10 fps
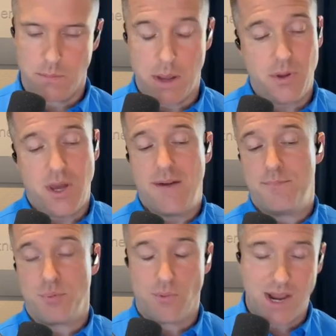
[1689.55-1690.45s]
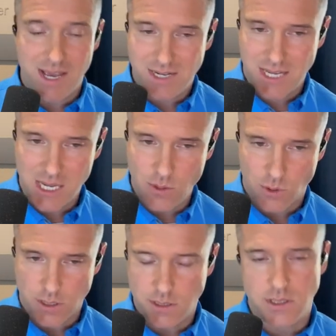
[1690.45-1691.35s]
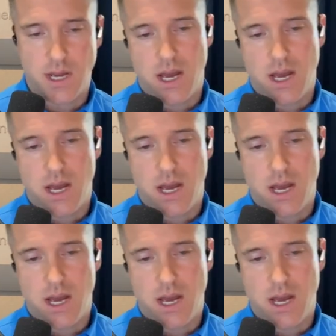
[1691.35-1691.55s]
Maybe you have brand keywords